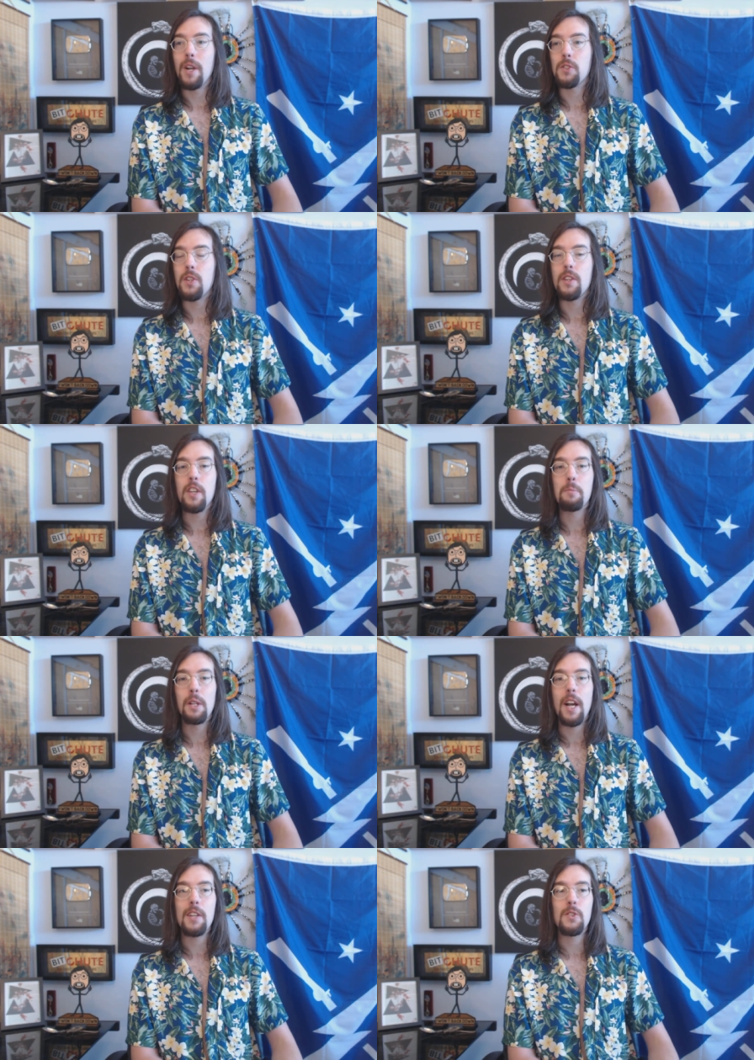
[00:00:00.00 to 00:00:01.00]
West India
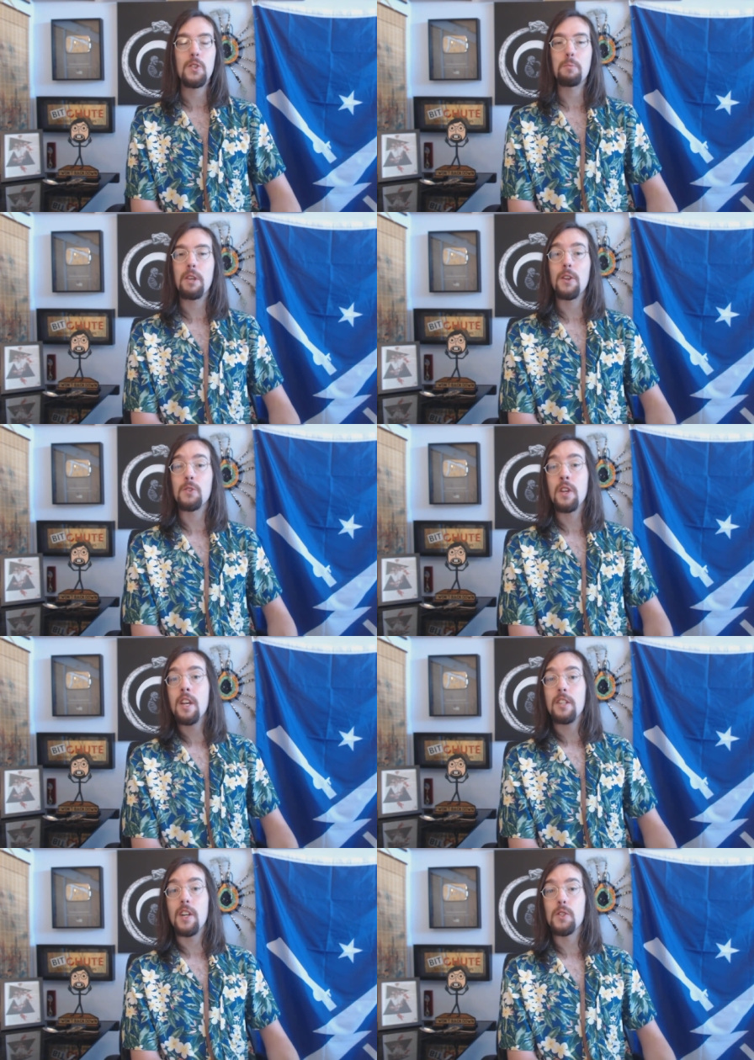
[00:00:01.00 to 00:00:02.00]
molasses appears
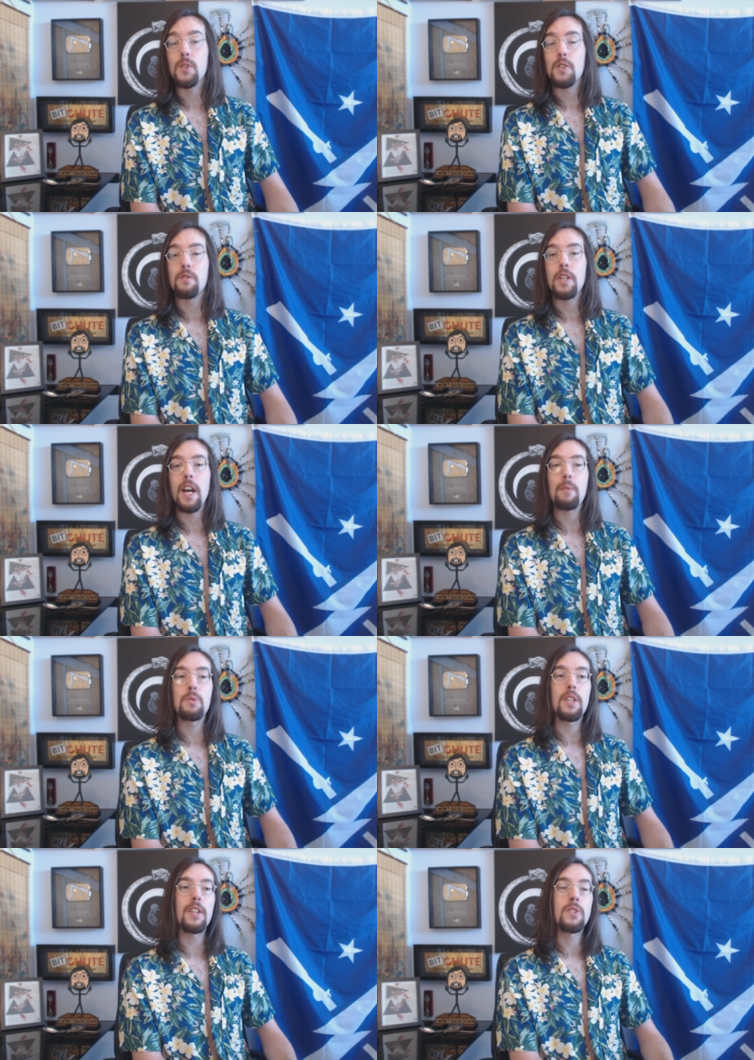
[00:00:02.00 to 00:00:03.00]
dozens of
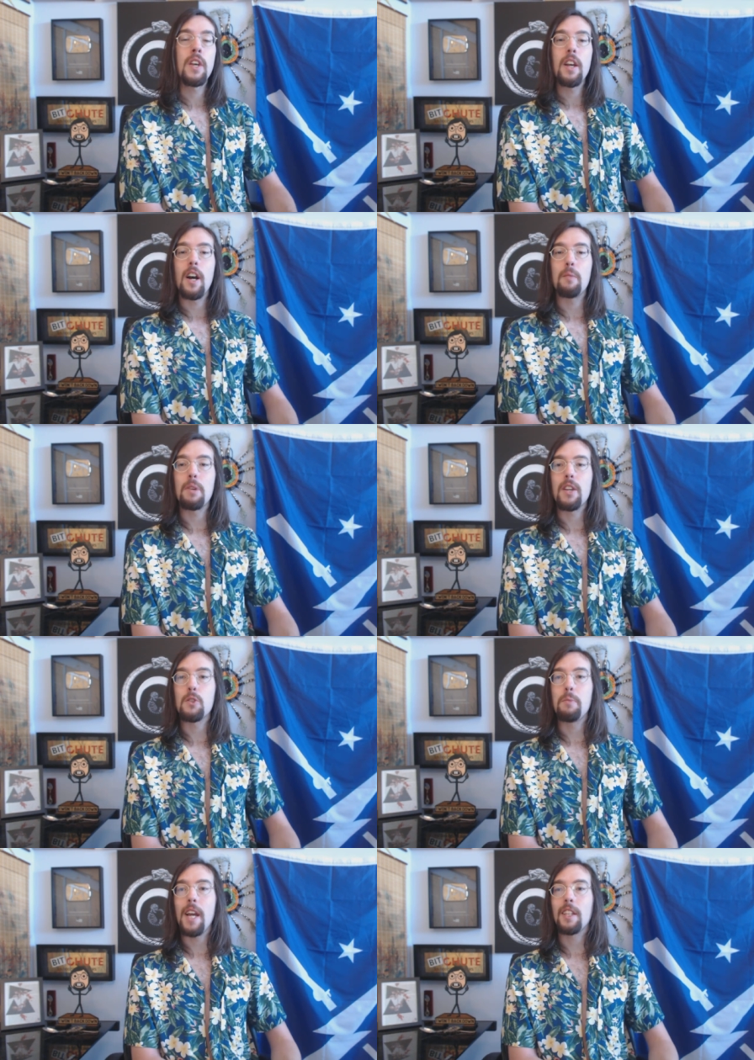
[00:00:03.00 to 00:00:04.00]
times in this uh,
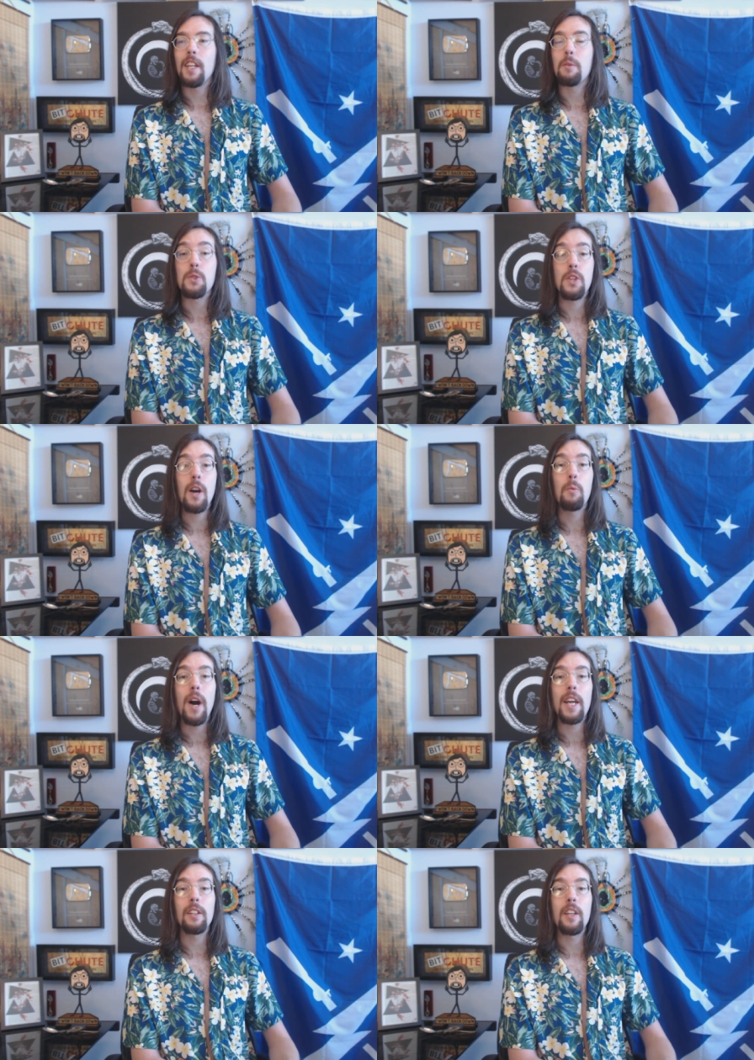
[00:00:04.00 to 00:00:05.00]
because back then it was not
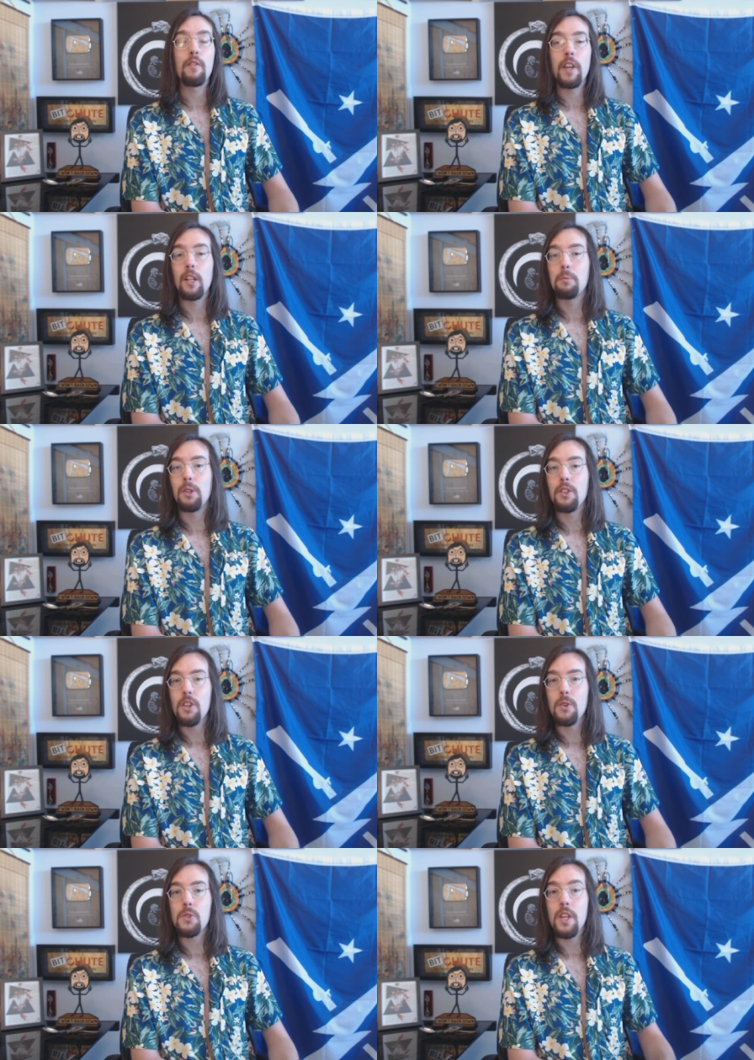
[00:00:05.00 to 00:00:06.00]
widely available and
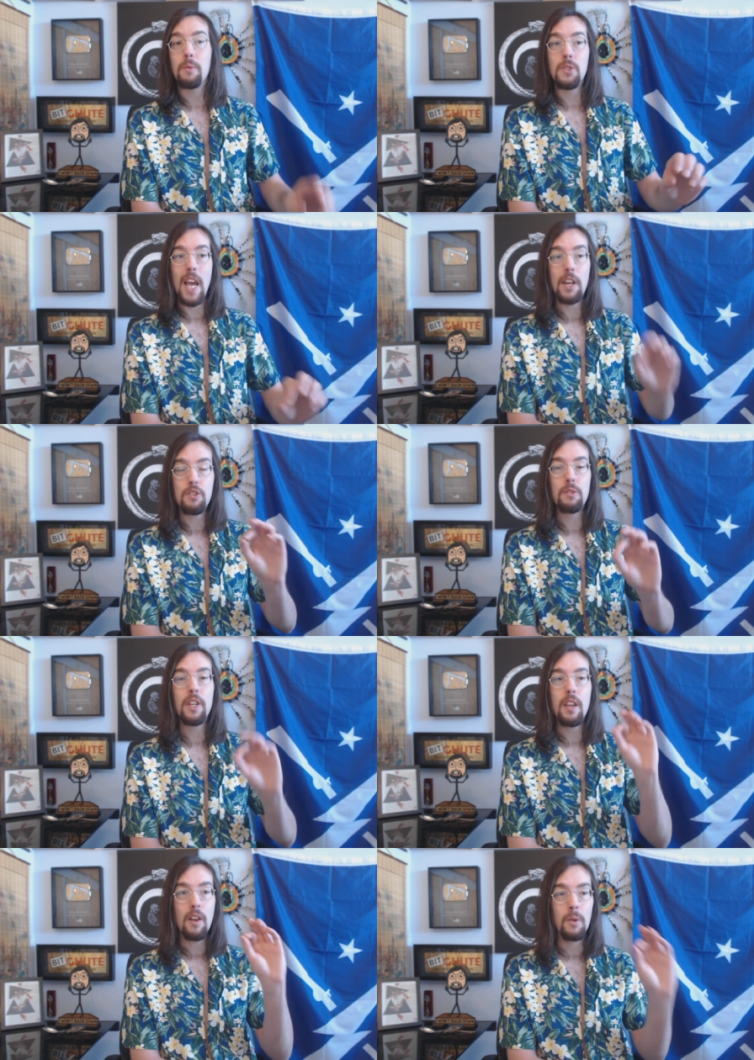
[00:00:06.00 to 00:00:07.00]
used. It was
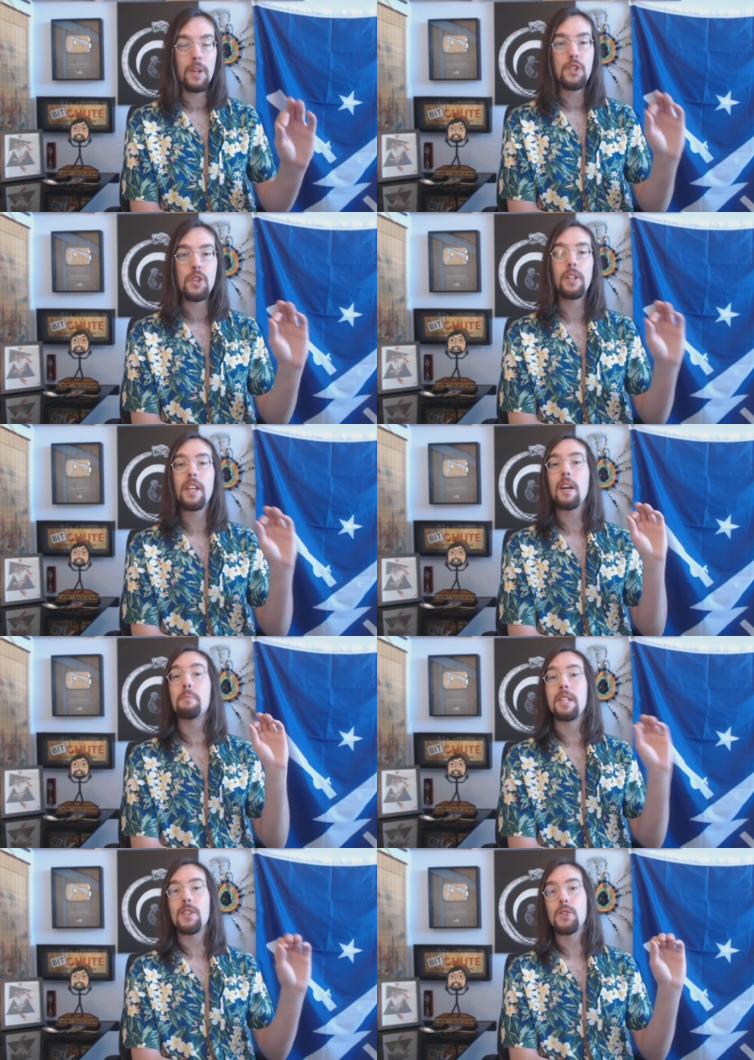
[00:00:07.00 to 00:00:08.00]
actually originally a
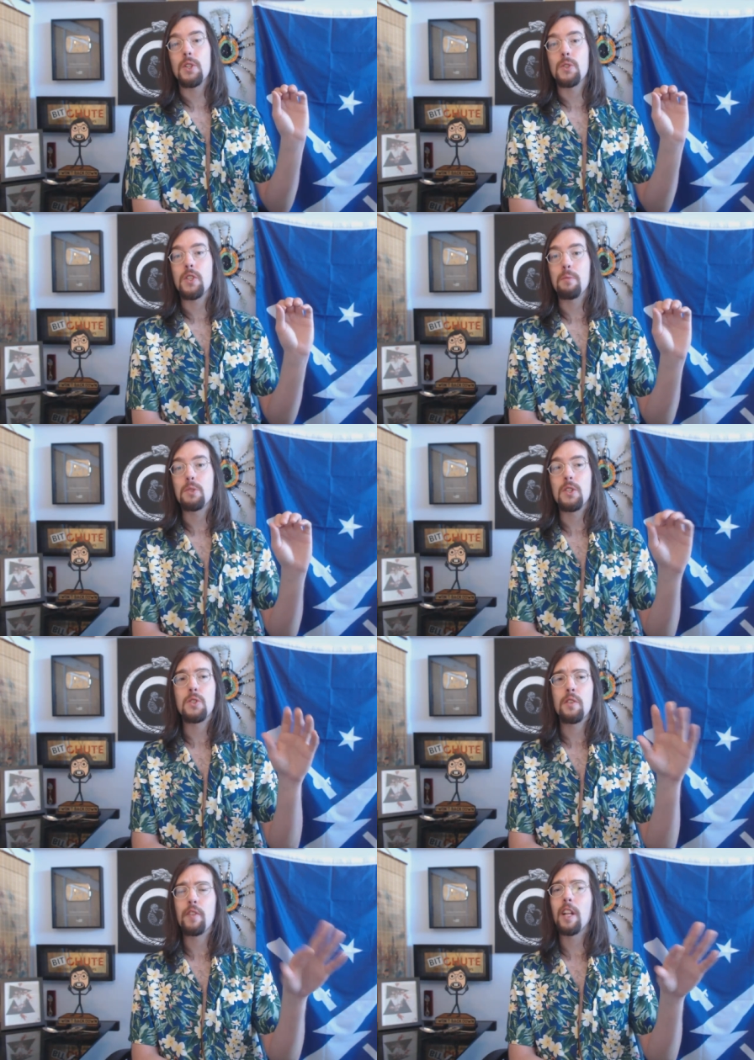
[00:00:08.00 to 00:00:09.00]
medicinal
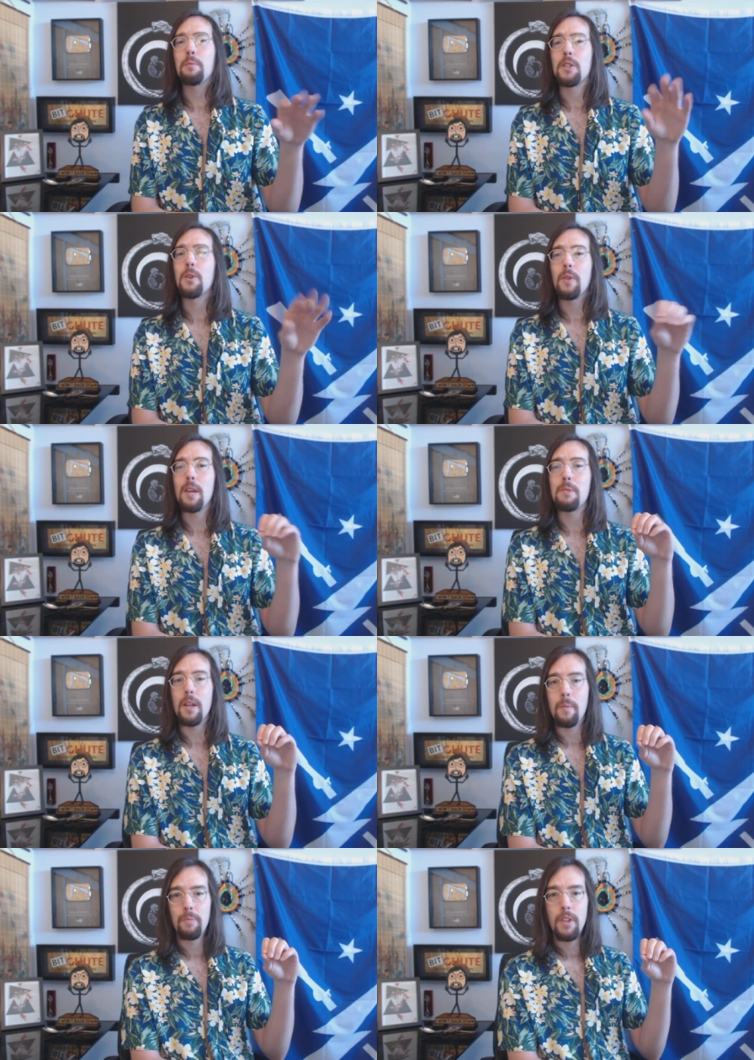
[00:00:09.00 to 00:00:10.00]
substance developed in
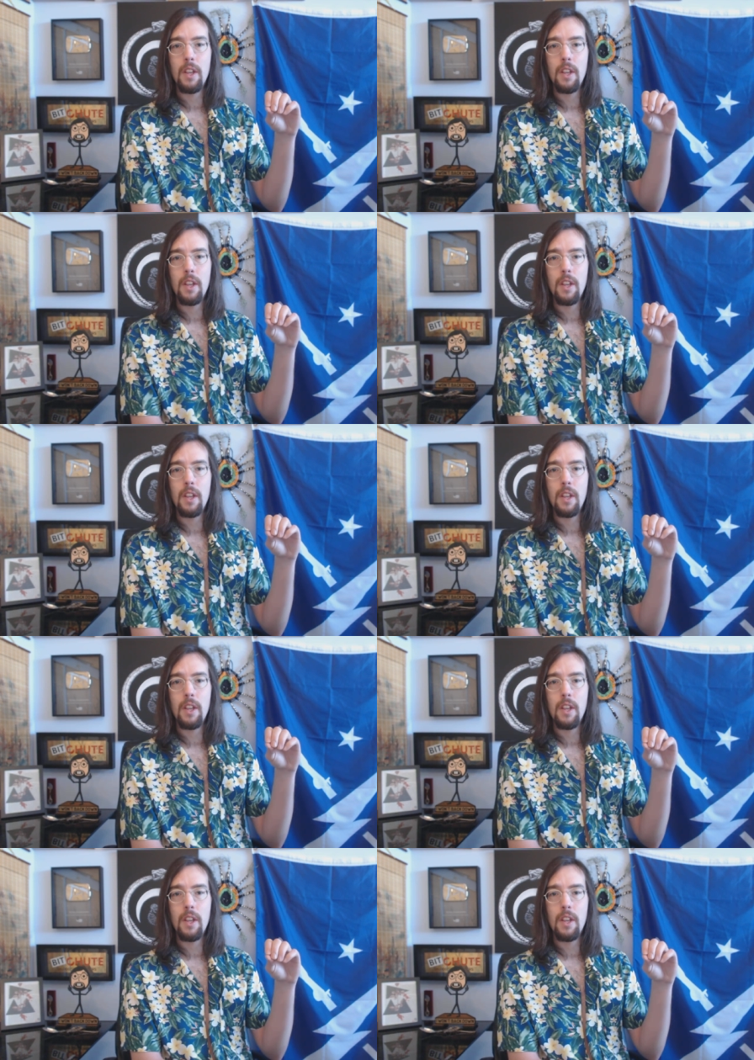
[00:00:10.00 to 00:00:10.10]
Arabia.